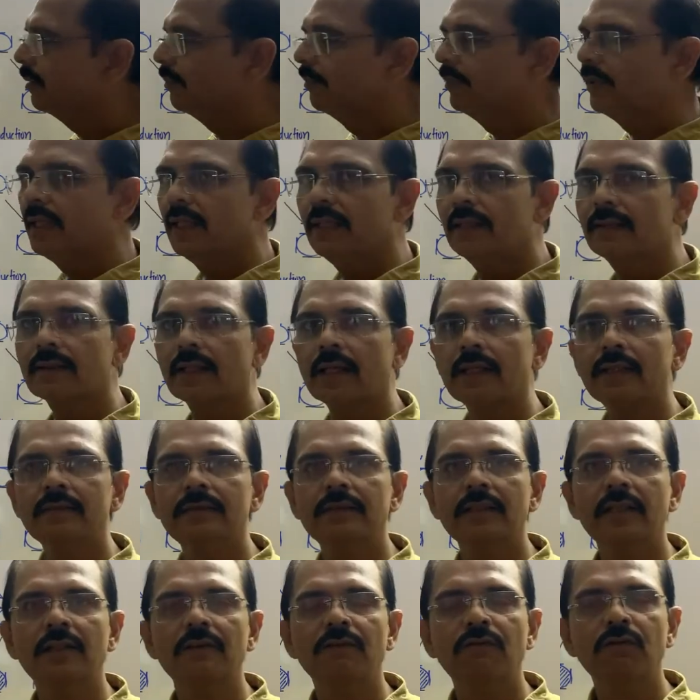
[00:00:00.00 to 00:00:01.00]
base, I
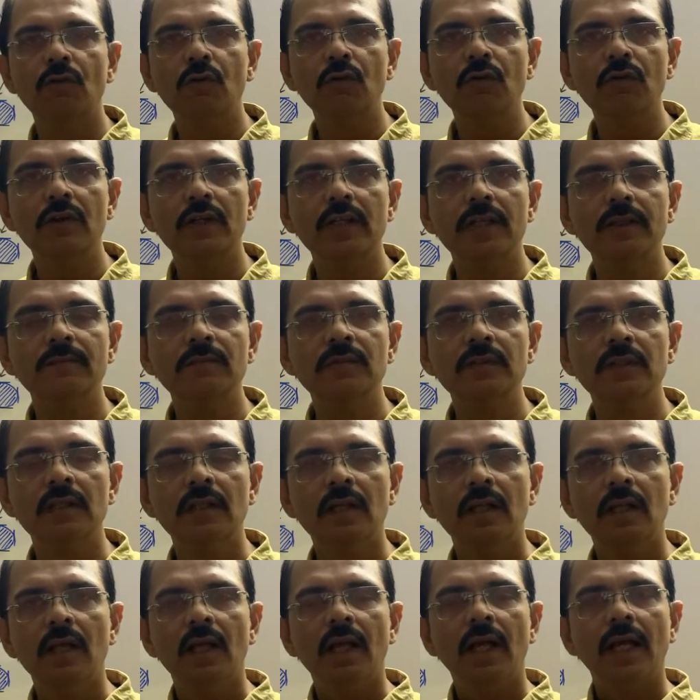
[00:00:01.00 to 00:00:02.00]
said four limbs.
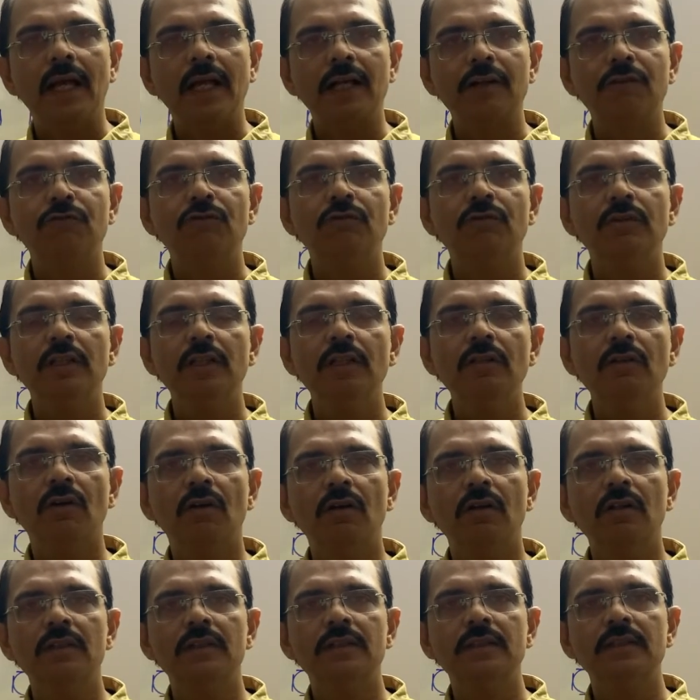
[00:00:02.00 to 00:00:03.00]
Actually
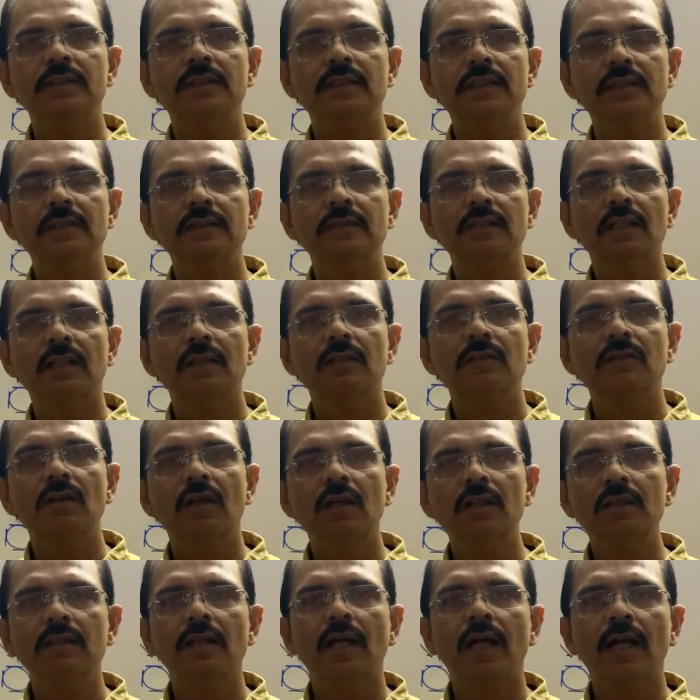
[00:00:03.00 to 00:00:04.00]
all these things are
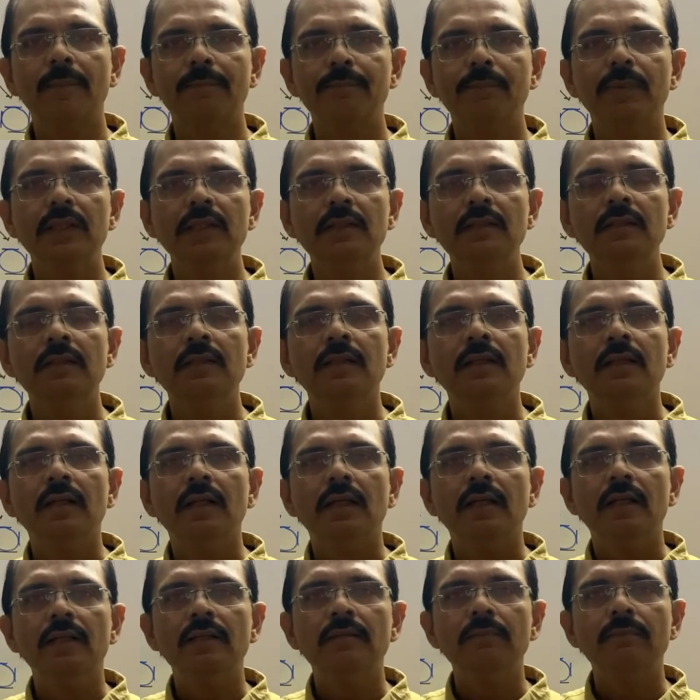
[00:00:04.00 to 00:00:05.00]
not happen
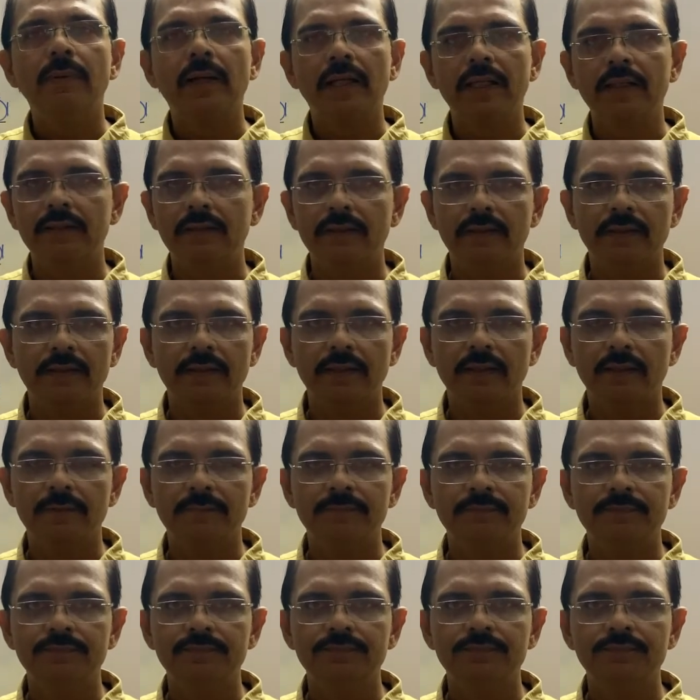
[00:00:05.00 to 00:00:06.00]
in bacteria.
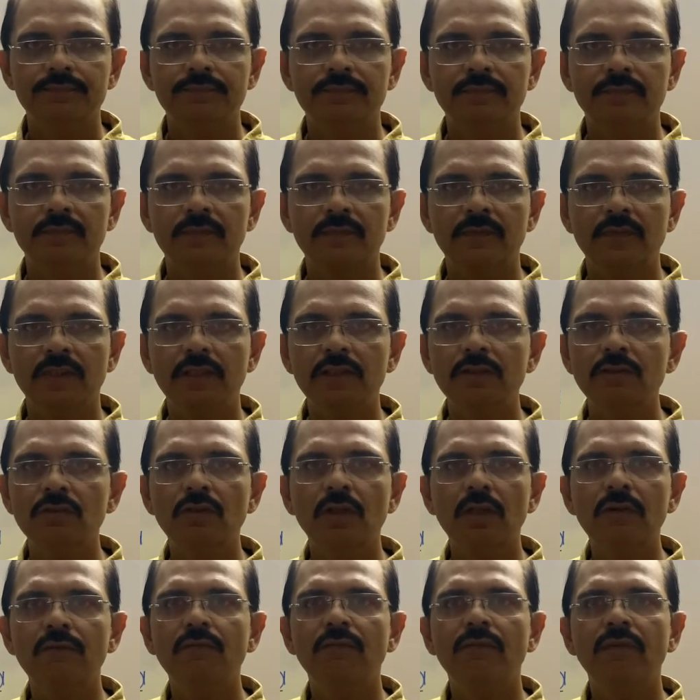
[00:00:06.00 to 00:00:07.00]
It is
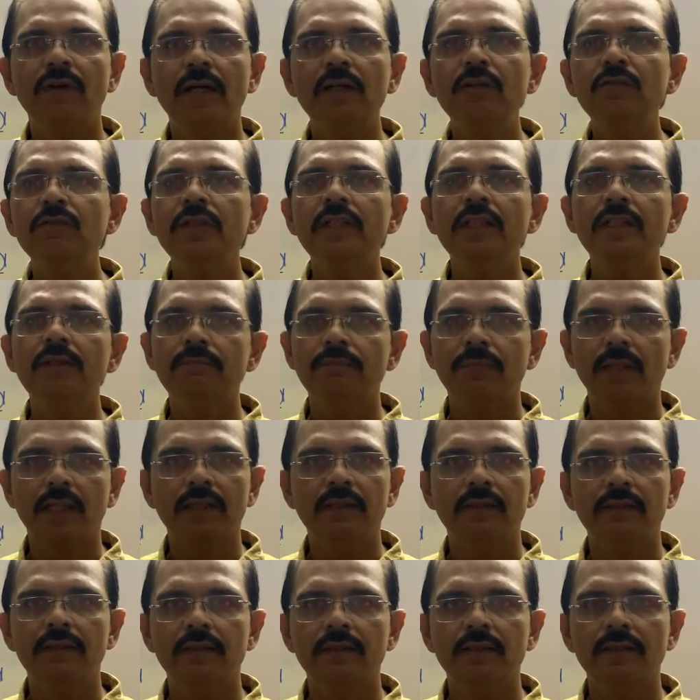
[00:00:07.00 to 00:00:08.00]
not found in
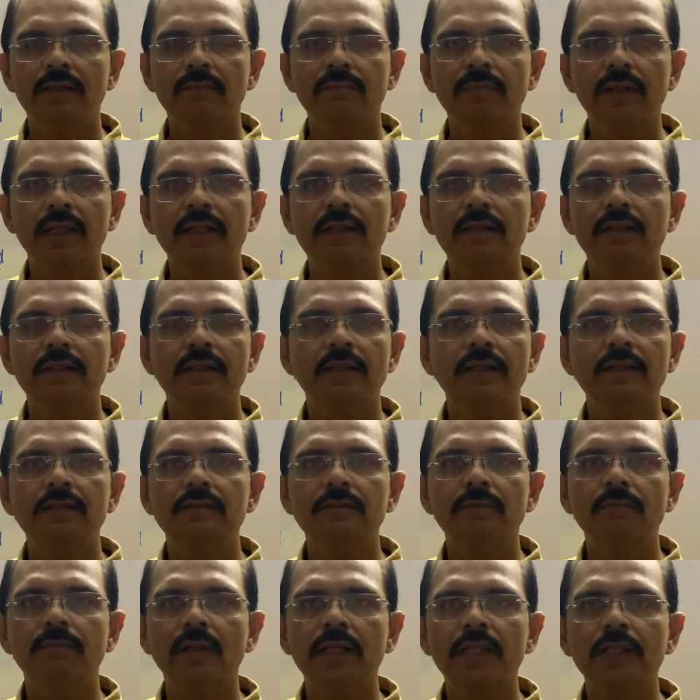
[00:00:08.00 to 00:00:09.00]
bacteria. Bacteria is
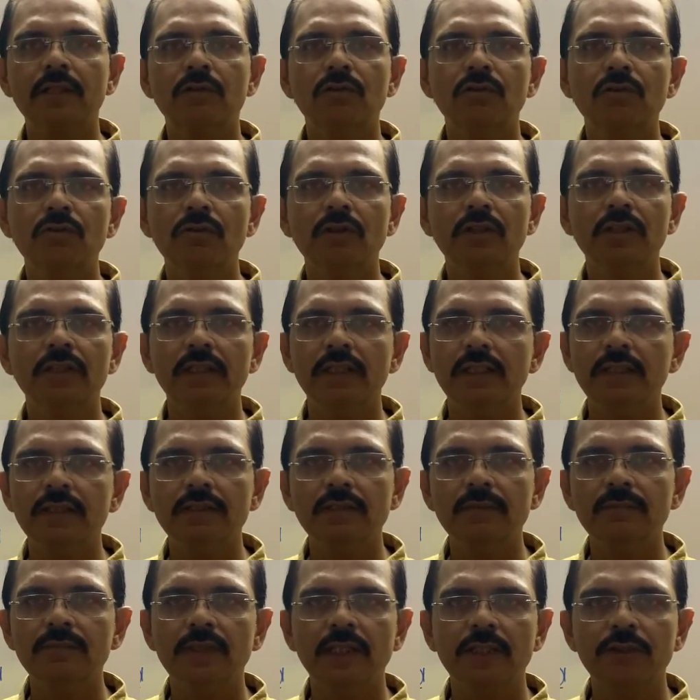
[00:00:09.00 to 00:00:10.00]
a
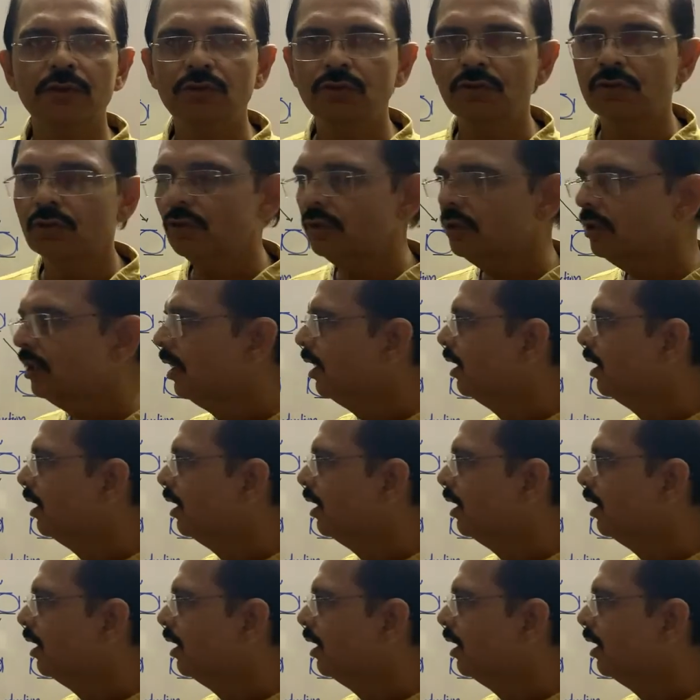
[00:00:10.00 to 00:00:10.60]
microorganism that you know,